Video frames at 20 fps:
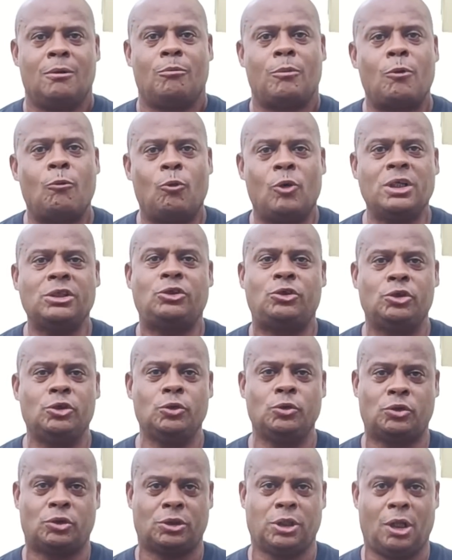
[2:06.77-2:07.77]
But once
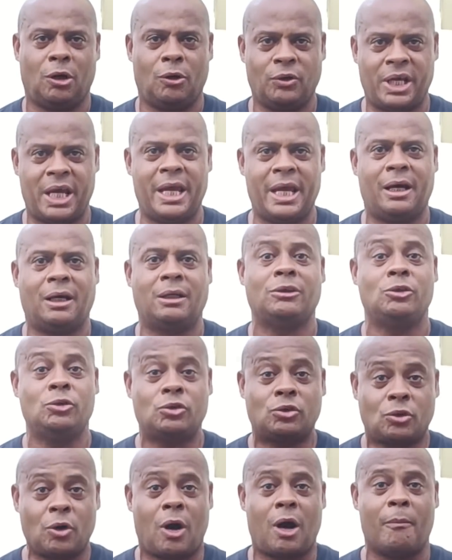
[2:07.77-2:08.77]
you slow down, you
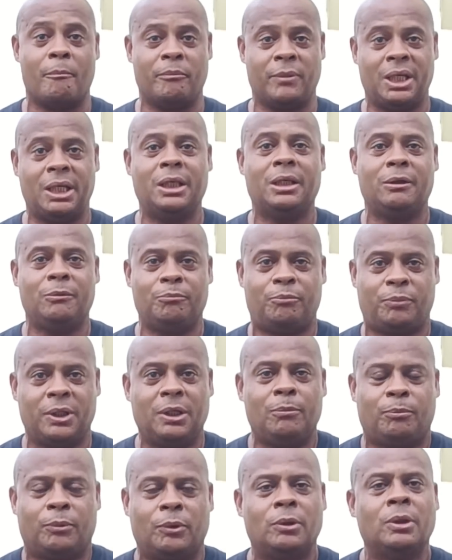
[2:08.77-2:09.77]
start meeting
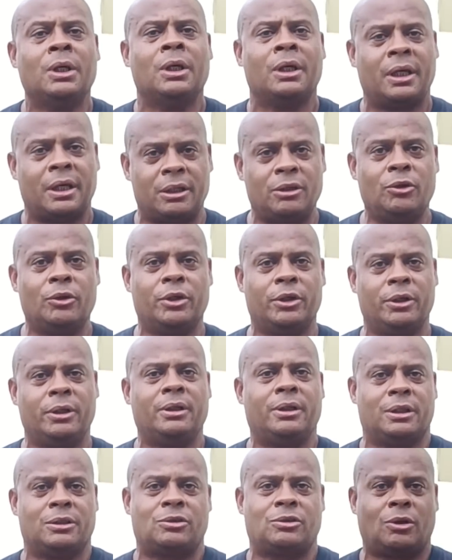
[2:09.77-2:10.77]
people and you're
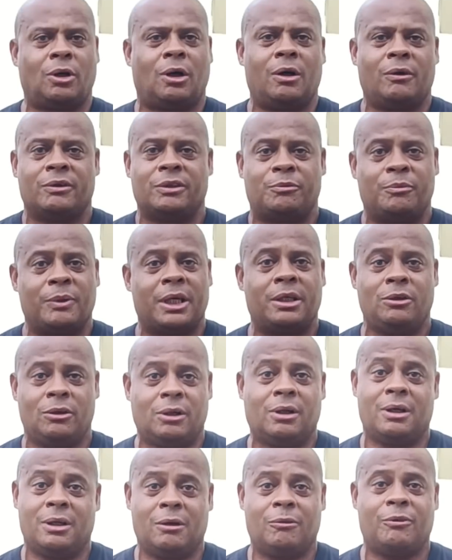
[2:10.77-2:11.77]
hearing their stories, man, you're
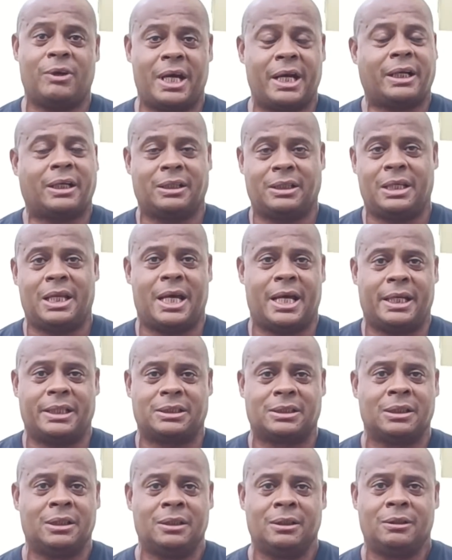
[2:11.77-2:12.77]
going to
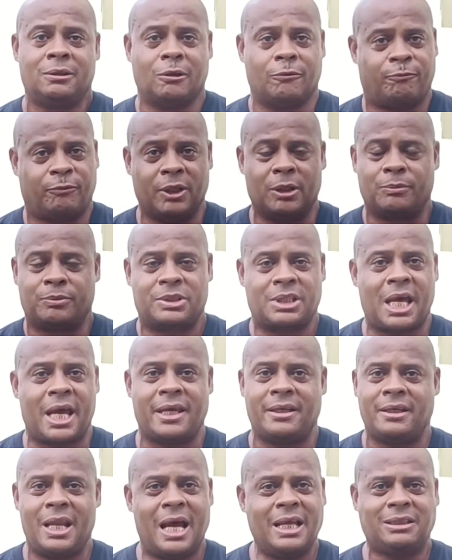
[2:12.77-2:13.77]
recognize the flip
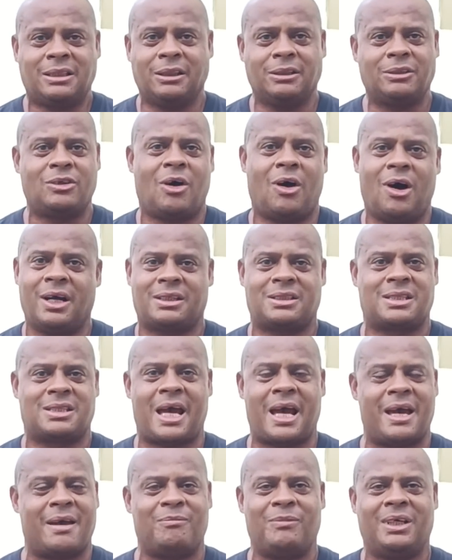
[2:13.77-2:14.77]
side, not the dark
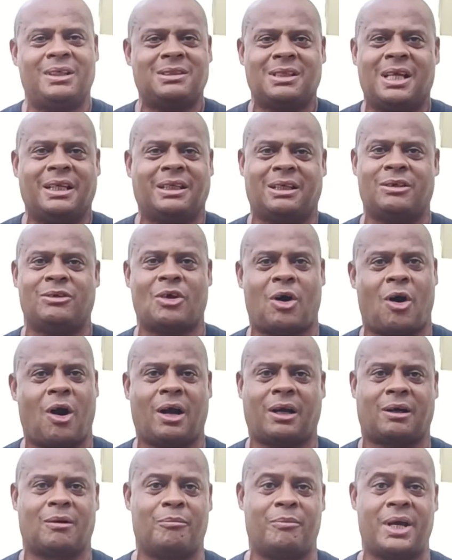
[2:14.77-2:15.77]
side, man. There's nothing
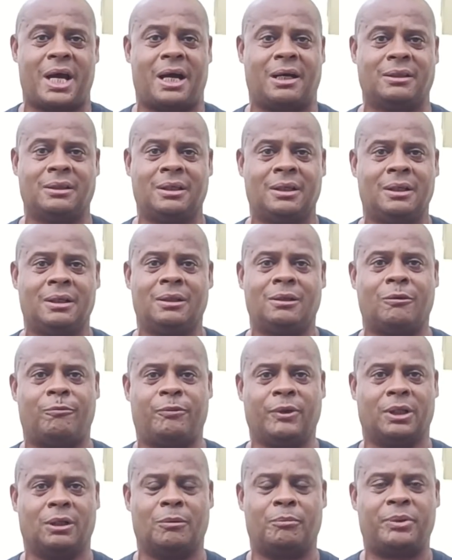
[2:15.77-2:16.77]
dark about the
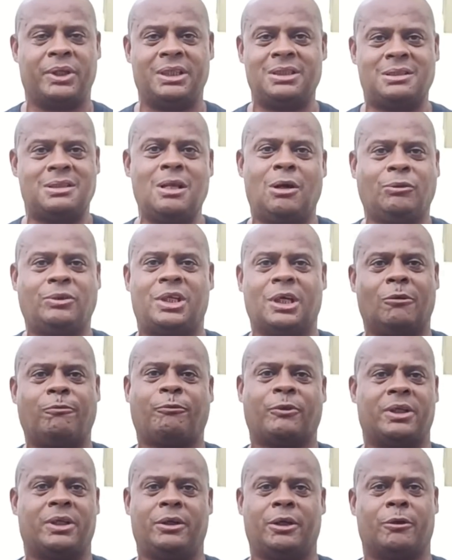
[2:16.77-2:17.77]
Philippines. It's no
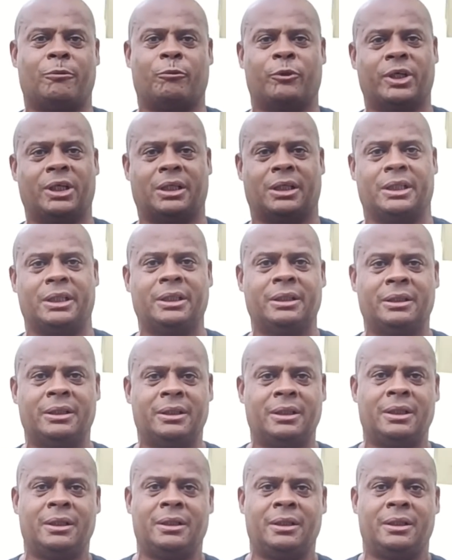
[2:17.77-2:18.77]
different here, really,
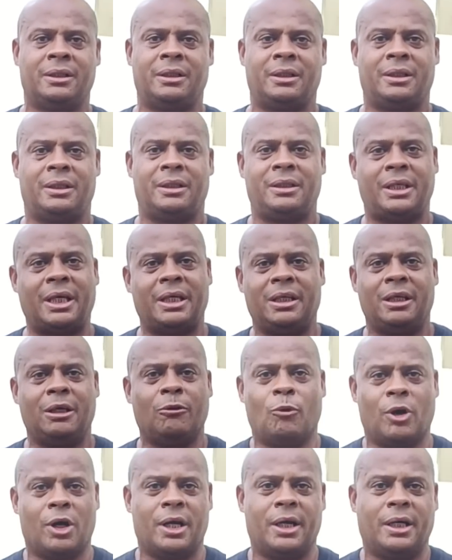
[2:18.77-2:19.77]
than
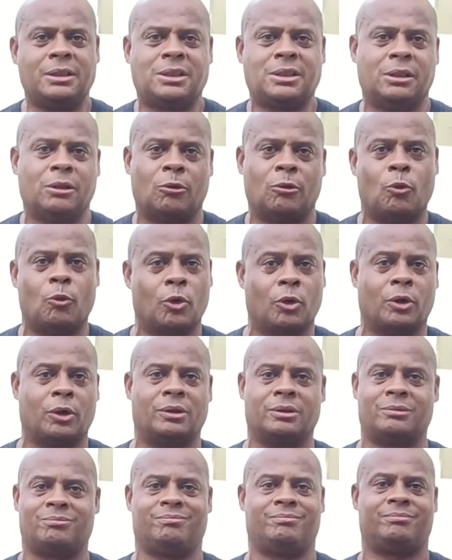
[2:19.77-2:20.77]
anywhere else in the world.